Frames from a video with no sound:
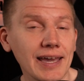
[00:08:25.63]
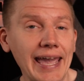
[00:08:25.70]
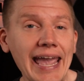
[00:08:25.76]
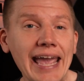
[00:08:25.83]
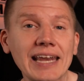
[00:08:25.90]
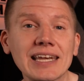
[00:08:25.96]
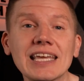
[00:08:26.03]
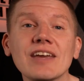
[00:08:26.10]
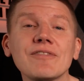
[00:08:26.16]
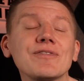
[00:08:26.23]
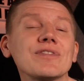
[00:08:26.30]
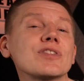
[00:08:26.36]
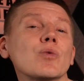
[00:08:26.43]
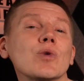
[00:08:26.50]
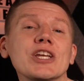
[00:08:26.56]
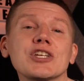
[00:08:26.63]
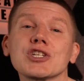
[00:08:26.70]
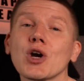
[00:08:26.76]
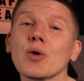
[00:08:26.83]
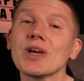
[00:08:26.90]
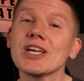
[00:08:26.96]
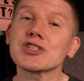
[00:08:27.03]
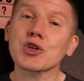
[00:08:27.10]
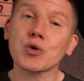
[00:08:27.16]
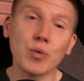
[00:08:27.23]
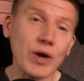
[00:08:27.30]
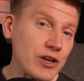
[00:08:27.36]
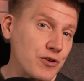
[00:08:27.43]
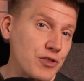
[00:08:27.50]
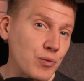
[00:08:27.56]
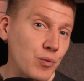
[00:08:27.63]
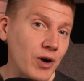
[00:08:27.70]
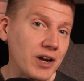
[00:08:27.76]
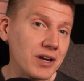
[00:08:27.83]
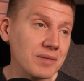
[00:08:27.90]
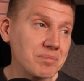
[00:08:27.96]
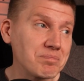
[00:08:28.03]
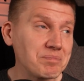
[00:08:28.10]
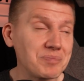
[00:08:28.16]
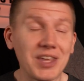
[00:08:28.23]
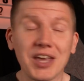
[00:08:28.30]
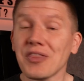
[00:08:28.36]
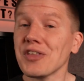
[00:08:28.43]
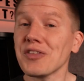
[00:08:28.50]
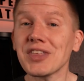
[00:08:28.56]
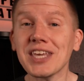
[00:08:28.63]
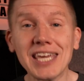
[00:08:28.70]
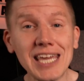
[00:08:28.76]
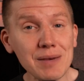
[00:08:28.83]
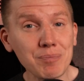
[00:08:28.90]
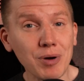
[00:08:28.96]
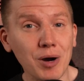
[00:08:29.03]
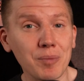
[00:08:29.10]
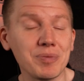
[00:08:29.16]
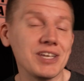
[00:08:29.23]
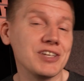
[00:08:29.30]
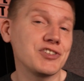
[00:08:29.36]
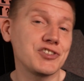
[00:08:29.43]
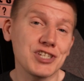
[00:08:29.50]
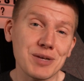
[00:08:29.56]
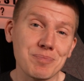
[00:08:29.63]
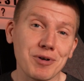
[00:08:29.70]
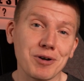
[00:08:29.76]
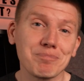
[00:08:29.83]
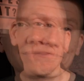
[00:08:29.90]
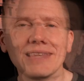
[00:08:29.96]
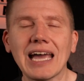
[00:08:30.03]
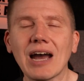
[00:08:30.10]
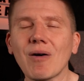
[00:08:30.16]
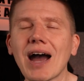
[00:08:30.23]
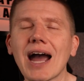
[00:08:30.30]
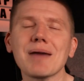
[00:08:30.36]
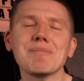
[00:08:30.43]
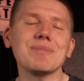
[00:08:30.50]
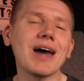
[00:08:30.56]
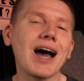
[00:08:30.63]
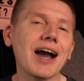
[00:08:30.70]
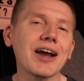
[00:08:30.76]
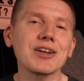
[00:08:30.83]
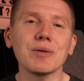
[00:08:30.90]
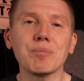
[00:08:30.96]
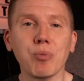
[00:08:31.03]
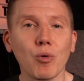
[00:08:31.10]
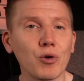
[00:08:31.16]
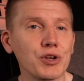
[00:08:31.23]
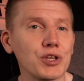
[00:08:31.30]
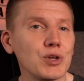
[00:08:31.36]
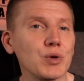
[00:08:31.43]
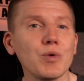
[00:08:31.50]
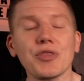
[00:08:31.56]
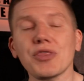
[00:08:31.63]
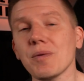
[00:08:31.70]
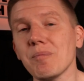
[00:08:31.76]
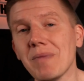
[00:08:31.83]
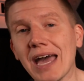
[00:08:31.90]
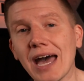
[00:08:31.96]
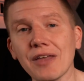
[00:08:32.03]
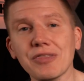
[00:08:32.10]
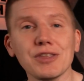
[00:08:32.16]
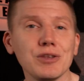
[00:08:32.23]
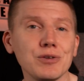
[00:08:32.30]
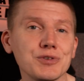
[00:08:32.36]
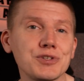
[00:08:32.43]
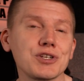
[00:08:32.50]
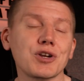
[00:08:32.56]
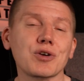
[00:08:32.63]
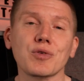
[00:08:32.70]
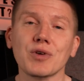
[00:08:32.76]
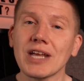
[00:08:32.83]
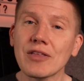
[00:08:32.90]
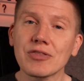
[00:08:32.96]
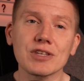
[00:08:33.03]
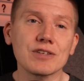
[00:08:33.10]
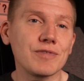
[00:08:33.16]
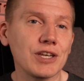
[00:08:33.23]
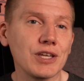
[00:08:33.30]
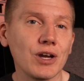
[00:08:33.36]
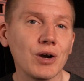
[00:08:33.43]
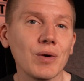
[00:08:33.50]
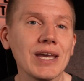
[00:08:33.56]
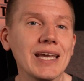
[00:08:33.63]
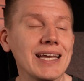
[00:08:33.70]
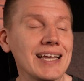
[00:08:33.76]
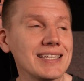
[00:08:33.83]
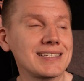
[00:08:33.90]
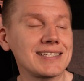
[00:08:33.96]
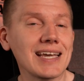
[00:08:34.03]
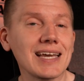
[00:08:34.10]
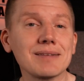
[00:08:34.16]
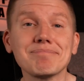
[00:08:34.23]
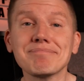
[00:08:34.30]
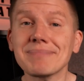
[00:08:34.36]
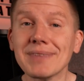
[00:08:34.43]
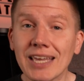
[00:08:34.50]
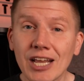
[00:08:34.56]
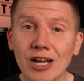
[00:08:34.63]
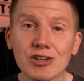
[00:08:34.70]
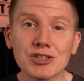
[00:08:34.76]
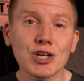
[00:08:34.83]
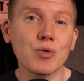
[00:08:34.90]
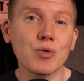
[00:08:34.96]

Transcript: And if the ratio is greater than 1, then the heat pump is cheaper. Now, I'm not going to bore you with the math used to create this video. Instead, here's a